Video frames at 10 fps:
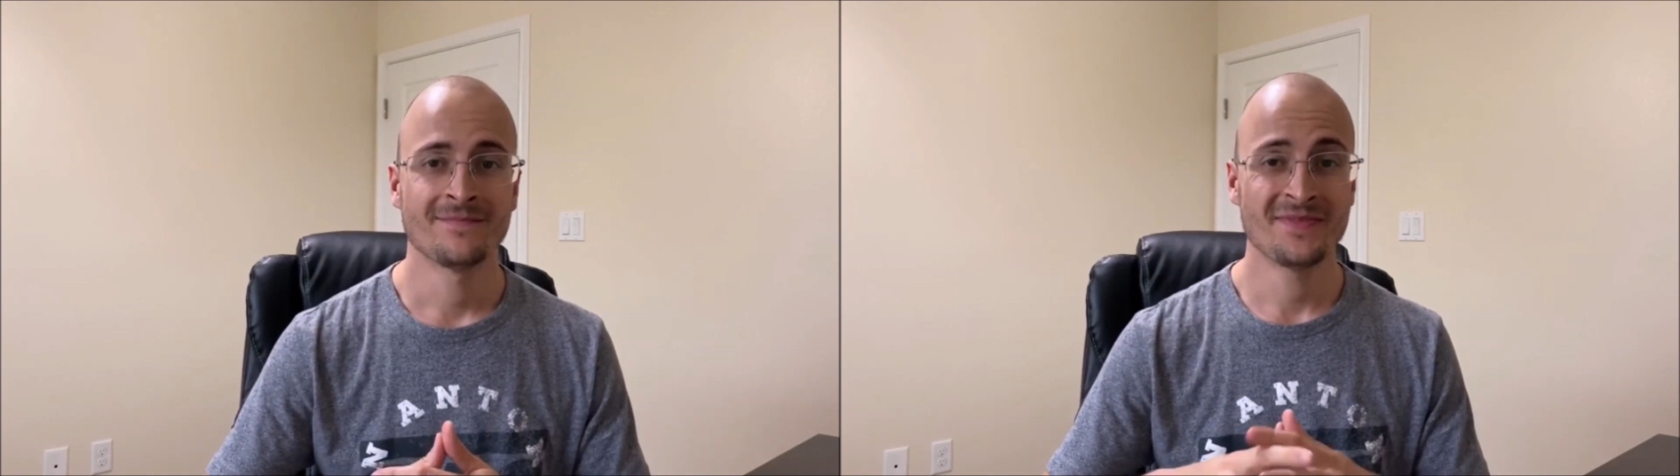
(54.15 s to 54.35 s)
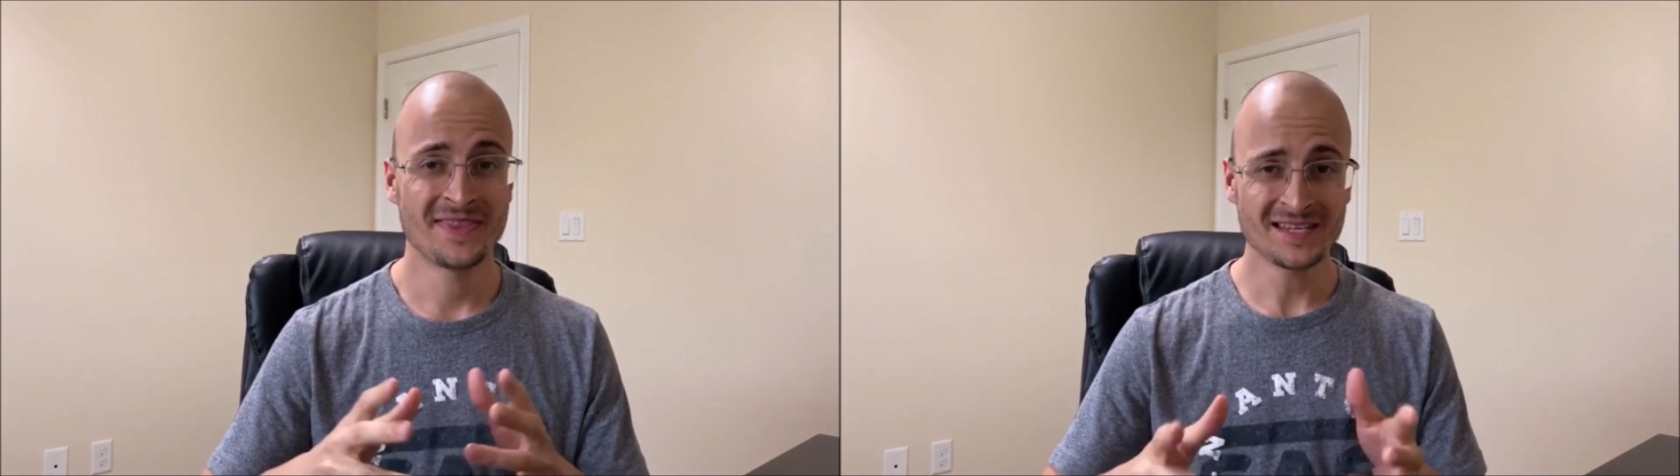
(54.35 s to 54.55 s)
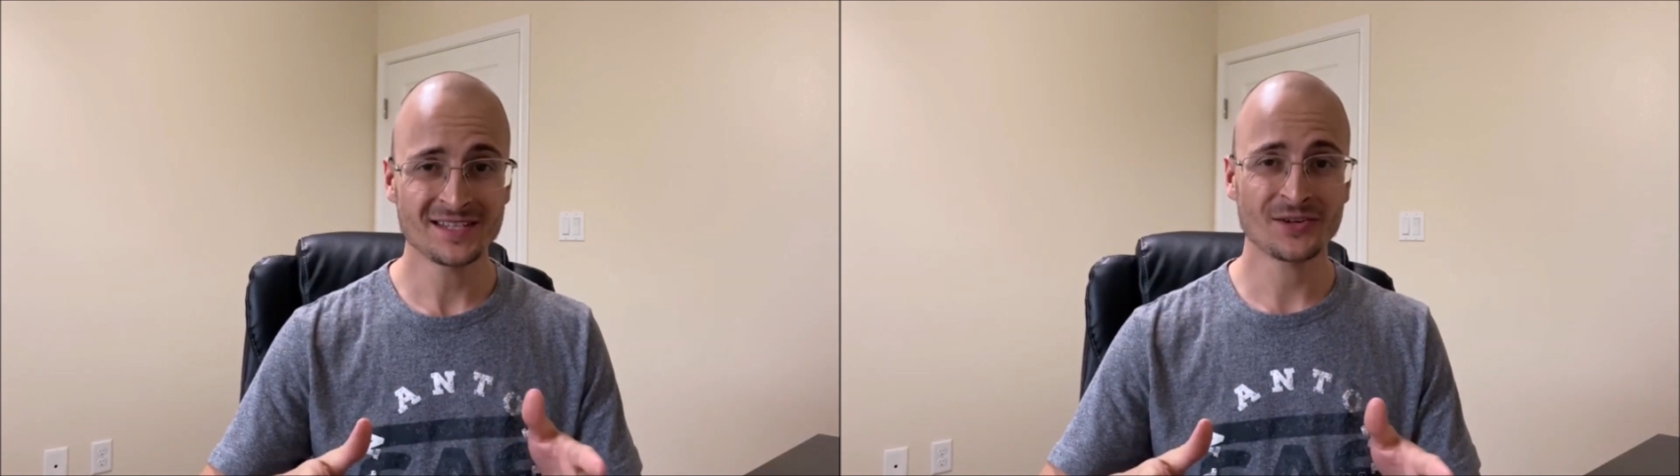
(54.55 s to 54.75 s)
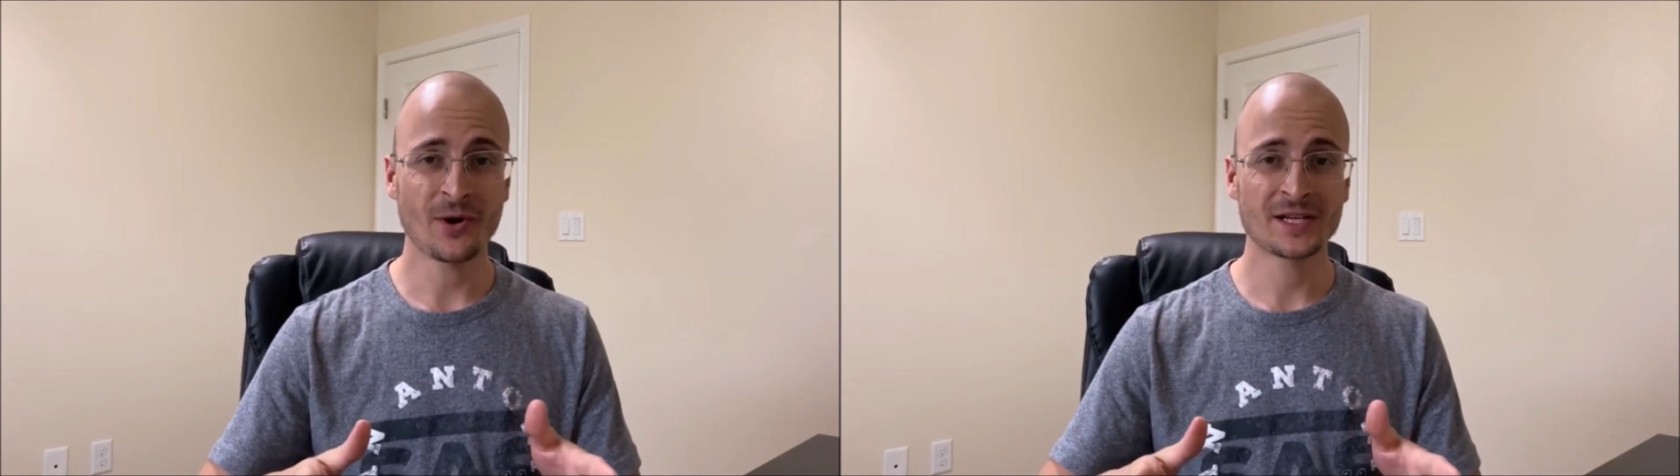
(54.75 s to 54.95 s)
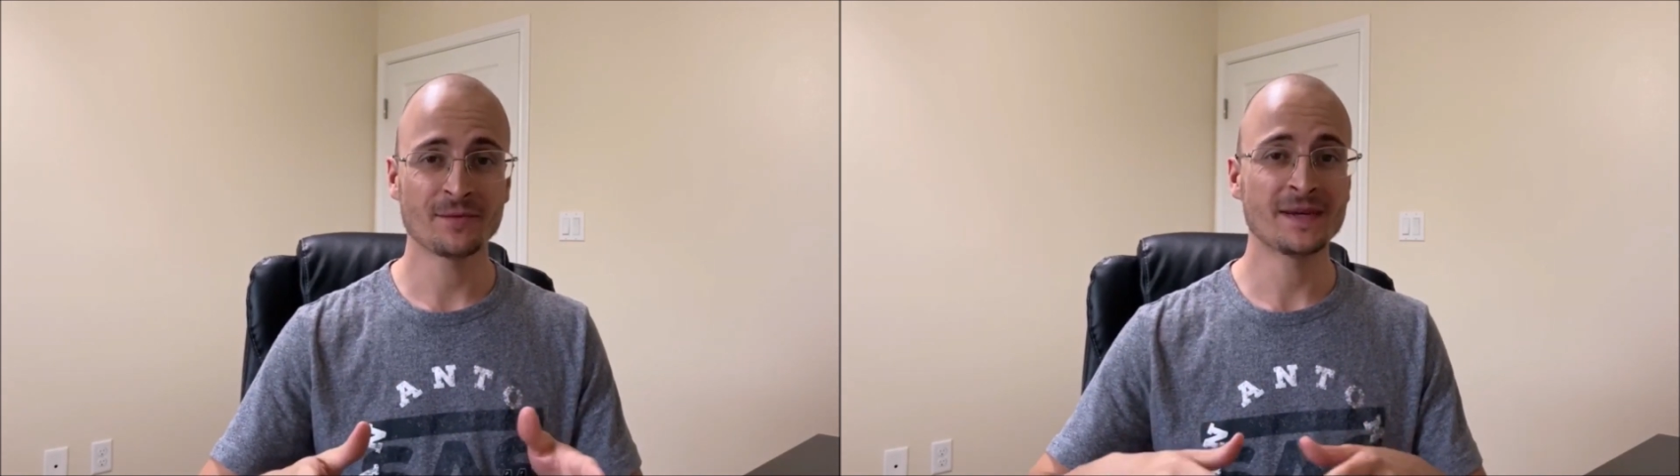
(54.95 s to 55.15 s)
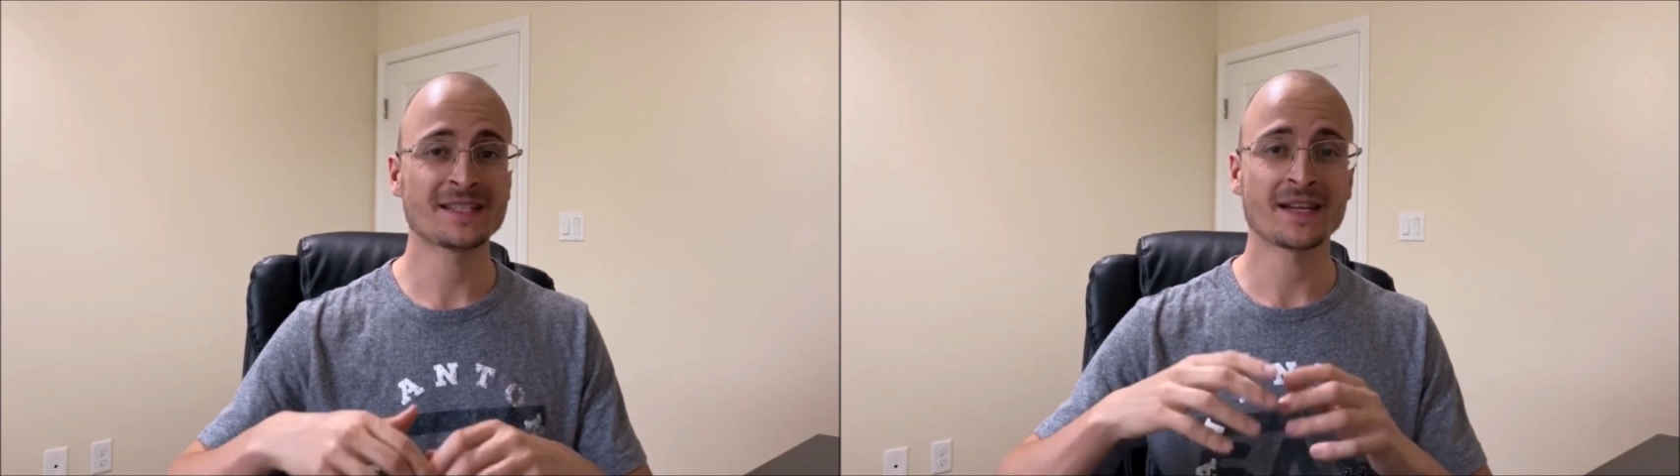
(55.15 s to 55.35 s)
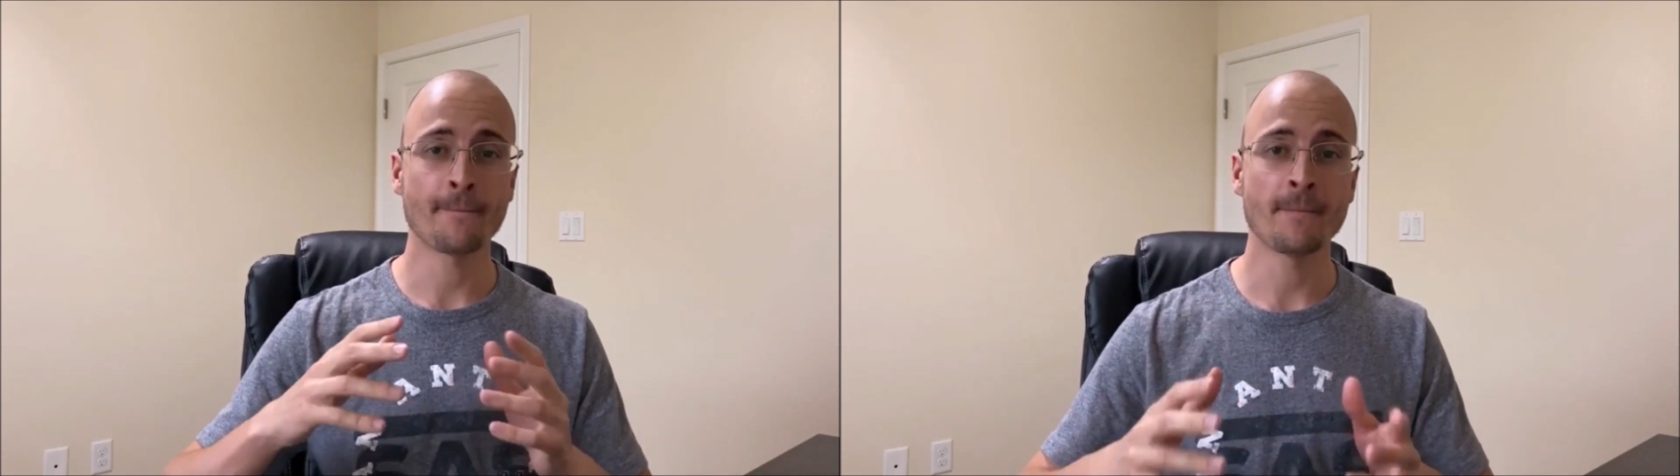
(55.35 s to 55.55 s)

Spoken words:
This is going to be some